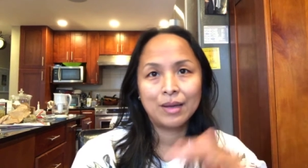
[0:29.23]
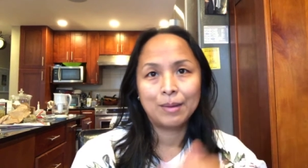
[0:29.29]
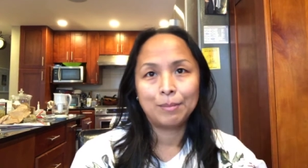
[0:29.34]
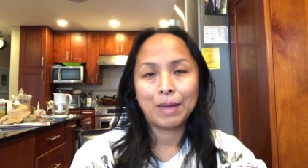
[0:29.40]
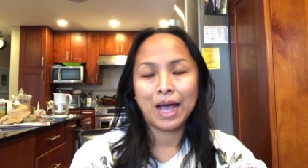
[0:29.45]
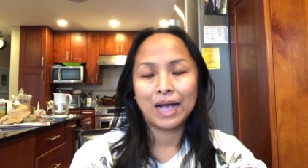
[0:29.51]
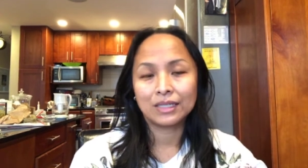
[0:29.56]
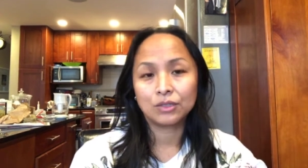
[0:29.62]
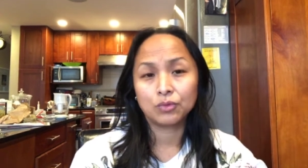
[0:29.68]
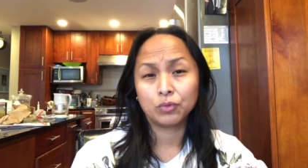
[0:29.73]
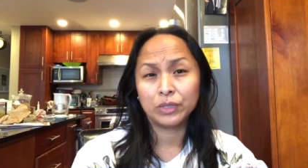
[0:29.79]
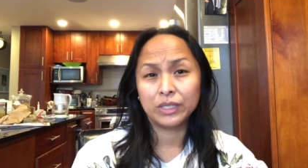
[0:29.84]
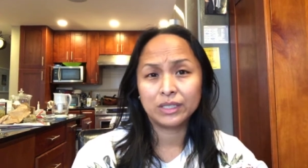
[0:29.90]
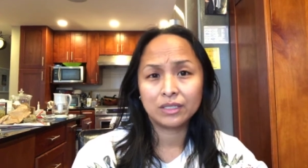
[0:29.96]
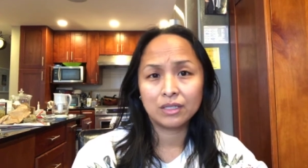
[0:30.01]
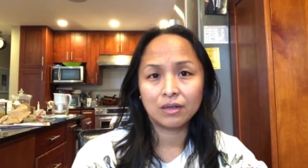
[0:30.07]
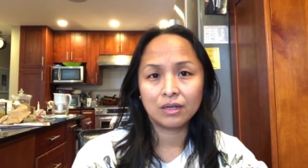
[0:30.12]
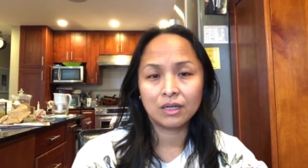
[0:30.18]
past
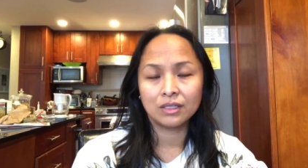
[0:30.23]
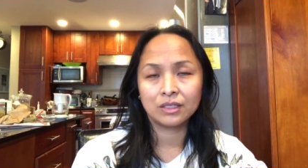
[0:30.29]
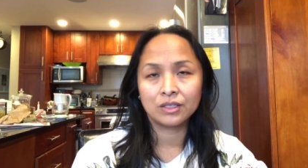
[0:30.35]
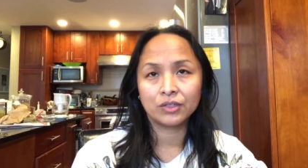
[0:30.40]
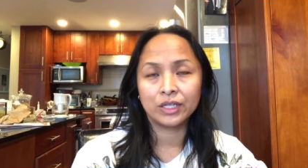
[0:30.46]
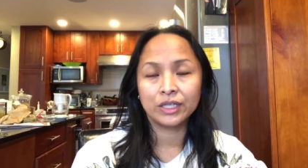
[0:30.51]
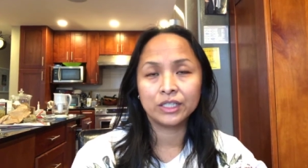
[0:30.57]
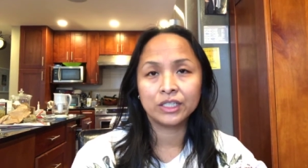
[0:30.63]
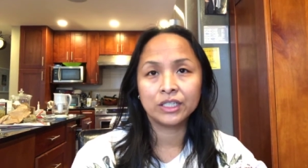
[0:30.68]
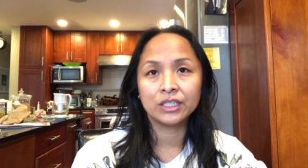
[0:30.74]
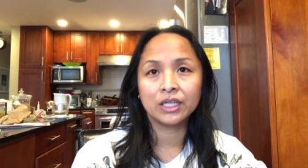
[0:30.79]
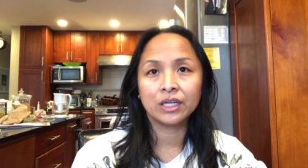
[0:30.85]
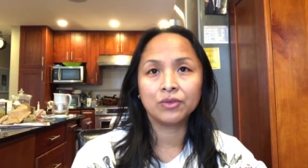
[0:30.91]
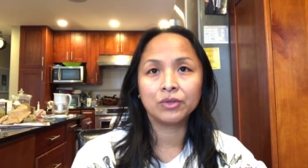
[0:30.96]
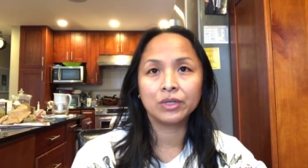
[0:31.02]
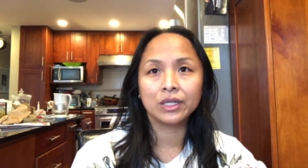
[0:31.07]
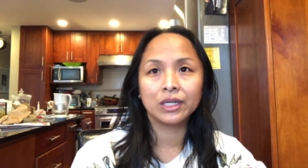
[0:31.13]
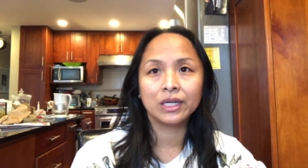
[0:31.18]
weeks of consultation, I
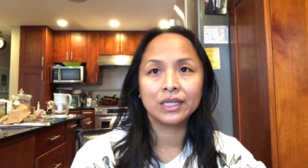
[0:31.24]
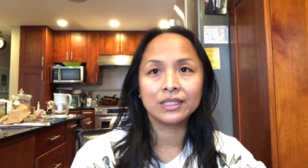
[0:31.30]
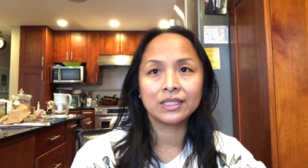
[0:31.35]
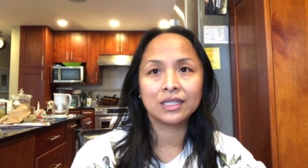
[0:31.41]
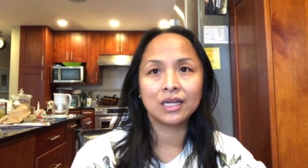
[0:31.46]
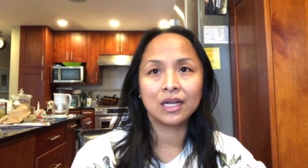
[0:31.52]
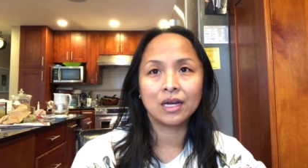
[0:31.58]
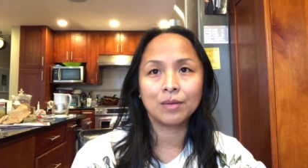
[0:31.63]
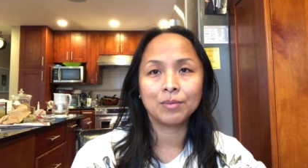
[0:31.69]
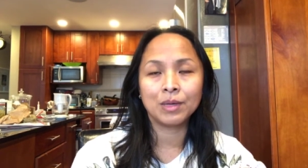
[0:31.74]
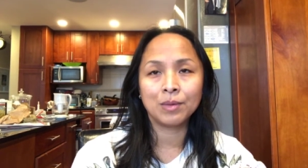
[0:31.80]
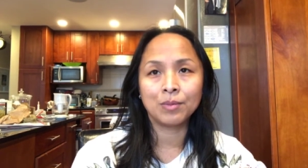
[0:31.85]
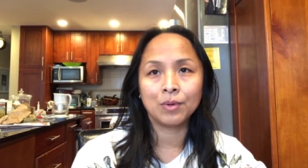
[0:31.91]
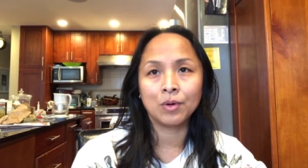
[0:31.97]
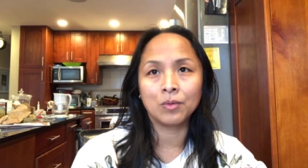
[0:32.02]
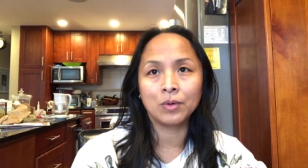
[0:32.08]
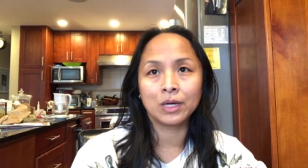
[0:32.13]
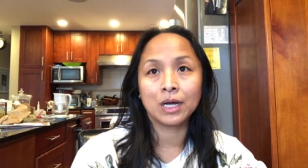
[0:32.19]
realized a lot of
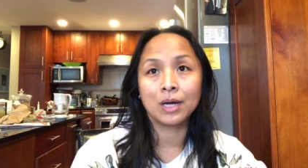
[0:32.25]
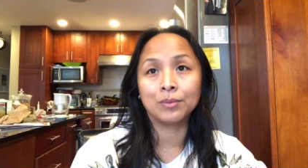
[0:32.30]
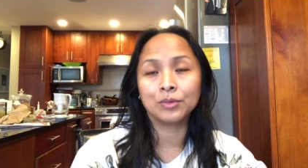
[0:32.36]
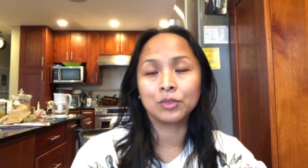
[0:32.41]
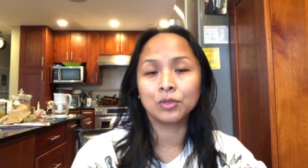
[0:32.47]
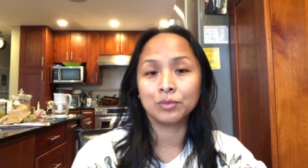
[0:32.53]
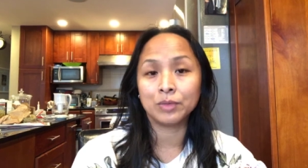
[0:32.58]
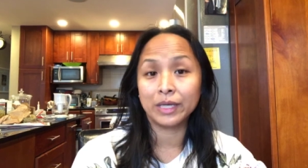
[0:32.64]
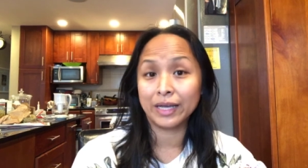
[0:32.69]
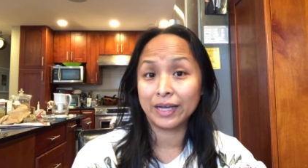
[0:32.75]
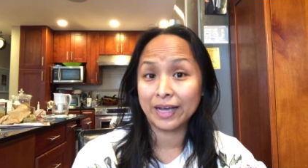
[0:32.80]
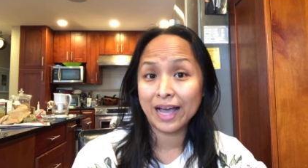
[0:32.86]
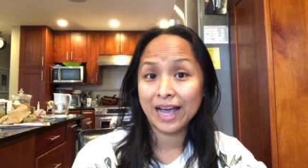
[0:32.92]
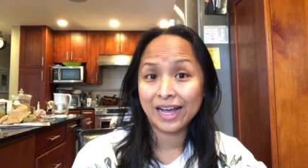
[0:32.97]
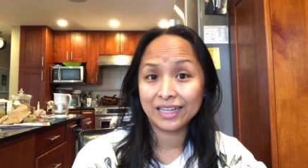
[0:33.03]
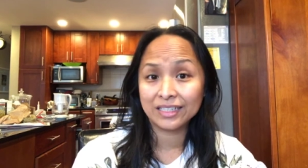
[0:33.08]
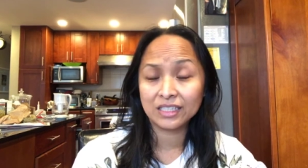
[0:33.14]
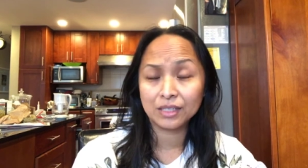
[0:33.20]
people would come to me and
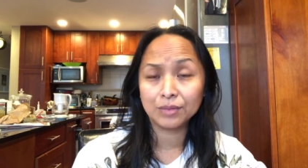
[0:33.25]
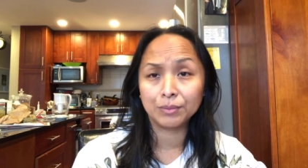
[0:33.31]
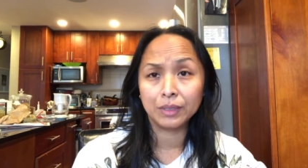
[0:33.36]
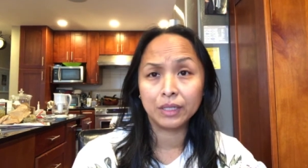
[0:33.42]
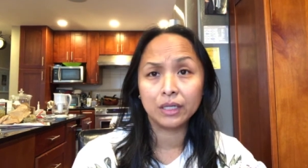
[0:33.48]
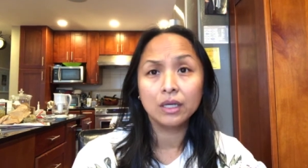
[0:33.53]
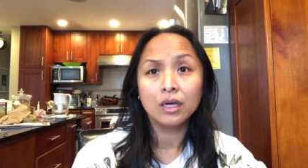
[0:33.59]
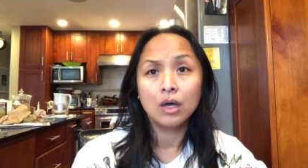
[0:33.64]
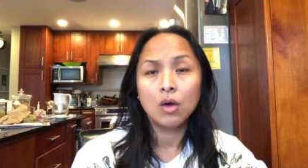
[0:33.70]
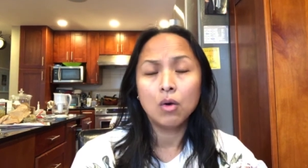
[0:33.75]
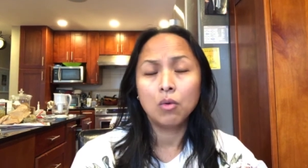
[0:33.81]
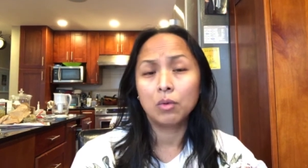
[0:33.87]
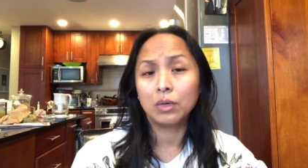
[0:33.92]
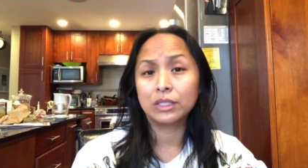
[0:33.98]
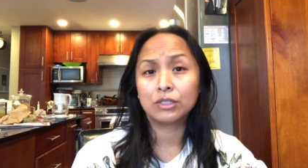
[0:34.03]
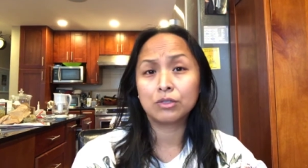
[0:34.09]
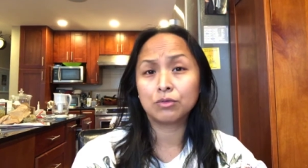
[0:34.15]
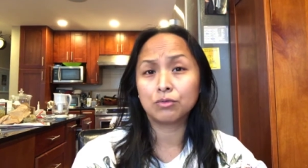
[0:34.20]
ask me,
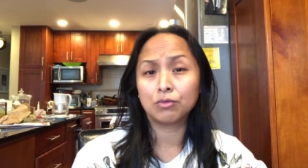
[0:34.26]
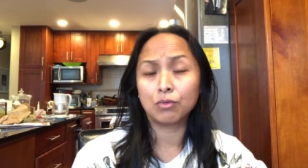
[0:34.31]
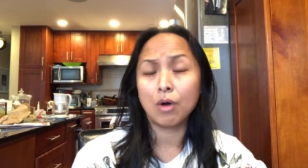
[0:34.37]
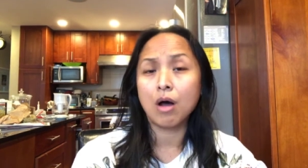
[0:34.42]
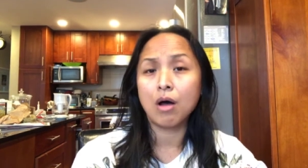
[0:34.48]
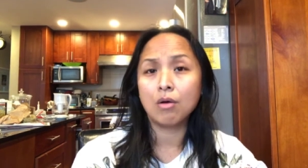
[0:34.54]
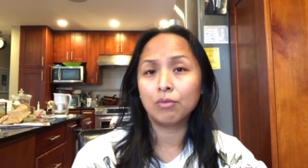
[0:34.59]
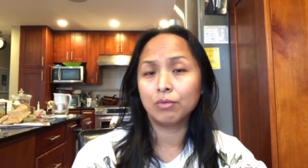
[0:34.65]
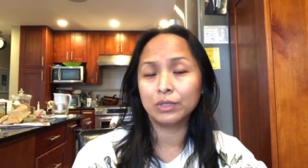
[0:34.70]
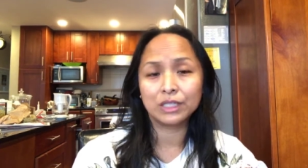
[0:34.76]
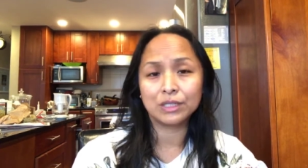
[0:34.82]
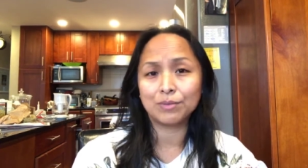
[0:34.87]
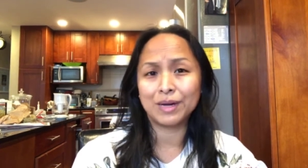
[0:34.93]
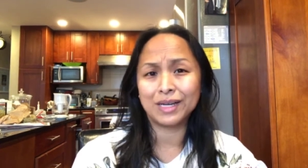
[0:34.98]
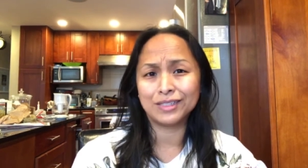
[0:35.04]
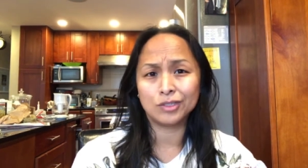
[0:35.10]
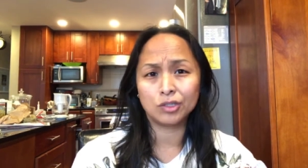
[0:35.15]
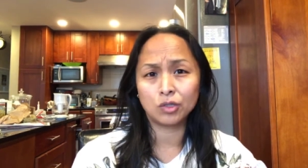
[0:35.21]
what's wrong with
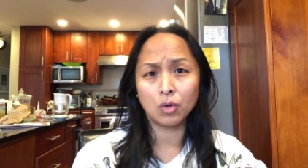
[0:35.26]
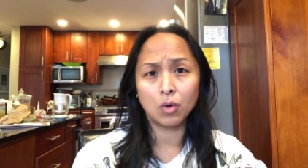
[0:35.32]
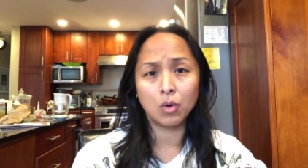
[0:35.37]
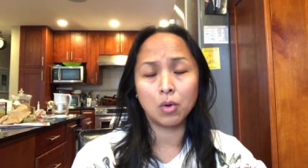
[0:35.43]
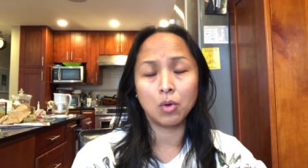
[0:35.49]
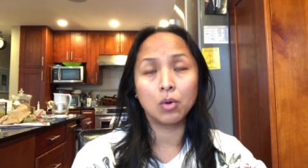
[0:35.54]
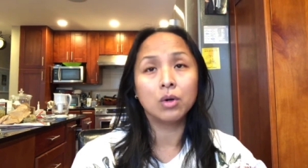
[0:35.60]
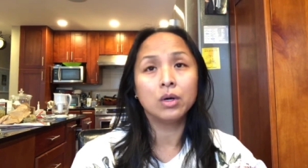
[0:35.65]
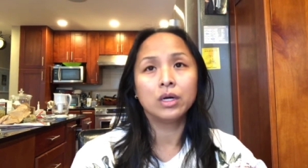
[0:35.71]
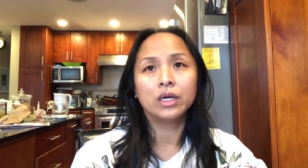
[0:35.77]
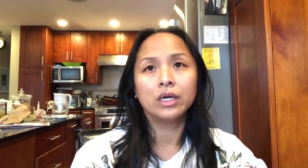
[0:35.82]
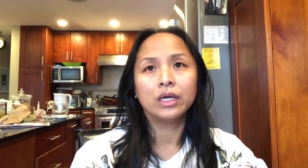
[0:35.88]
my soul?